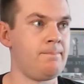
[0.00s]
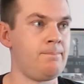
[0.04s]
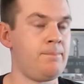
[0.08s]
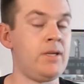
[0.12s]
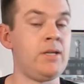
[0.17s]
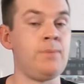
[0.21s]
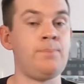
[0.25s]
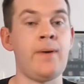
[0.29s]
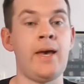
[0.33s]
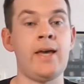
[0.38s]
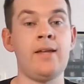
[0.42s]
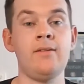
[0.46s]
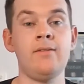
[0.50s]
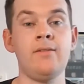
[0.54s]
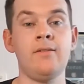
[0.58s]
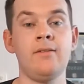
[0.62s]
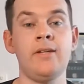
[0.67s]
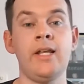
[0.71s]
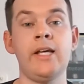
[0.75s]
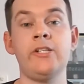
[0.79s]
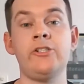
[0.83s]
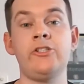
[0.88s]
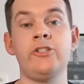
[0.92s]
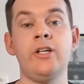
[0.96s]
Big Ben
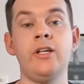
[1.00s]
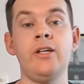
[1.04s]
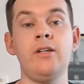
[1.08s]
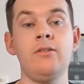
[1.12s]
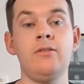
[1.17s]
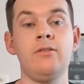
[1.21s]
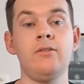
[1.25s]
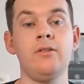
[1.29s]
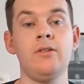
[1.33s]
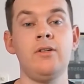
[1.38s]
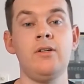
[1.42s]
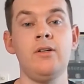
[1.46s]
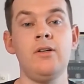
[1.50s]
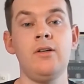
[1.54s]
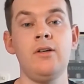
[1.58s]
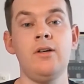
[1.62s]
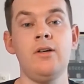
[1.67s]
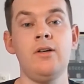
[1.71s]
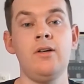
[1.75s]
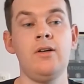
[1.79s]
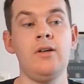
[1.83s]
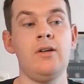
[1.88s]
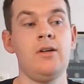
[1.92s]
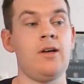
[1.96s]
next year.
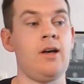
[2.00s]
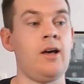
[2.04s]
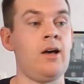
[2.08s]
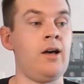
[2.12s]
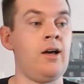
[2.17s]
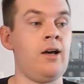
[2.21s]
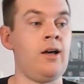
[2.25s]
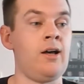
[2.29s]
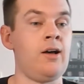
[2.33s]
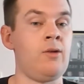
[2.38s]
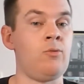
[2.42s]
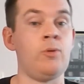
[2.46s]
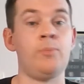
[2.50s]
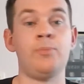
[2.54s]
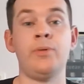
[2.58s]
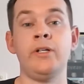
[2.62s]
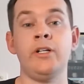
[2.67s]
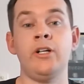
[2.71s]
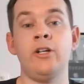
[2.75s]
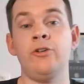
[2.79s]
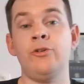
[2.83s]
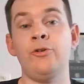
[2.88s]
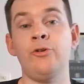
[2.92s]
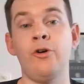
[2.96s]
We bring
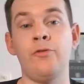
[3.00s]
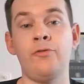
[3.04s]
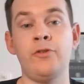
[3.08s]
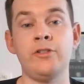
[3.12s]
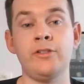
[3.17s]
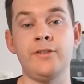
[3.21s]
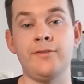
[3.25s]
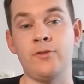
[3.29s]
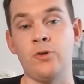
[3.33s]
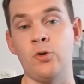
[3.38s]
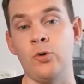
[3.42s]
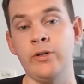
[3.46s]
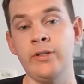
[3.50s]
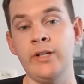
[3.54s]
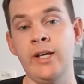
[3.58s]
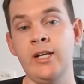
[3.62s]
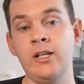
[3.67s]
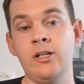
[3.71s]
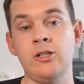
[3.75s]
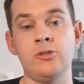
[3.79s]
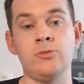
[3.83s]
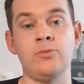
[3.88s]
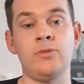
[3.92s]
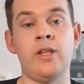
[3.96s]
in a new offensive
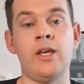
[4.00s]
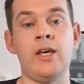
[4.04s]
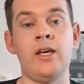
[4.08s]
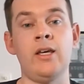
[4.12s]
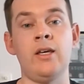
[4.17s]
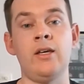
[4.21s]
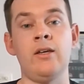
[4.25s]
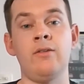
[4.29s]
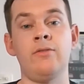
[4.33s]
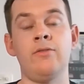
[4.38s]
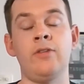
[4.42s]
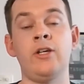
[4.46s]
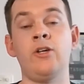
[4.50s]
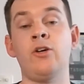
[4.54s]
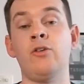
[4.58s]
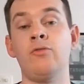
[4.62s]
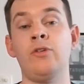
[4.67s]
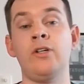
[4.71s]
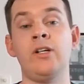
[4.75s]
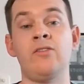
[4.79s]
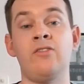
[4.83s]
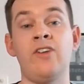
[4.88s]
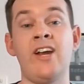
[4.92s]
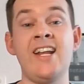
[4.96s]
coordinator because they got
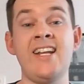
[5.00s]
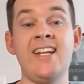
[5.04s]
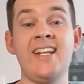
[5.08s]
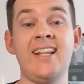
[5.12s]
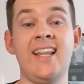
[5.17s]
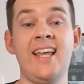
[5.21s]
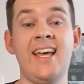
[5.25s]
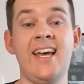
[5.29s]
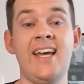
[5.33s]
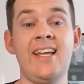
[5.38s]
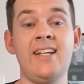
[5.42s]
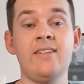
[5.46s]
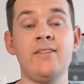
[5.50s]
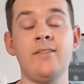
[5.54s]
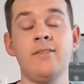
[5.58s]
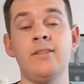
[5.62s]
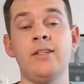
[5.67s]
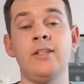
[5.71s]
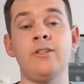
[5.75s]
rid of Randy Land.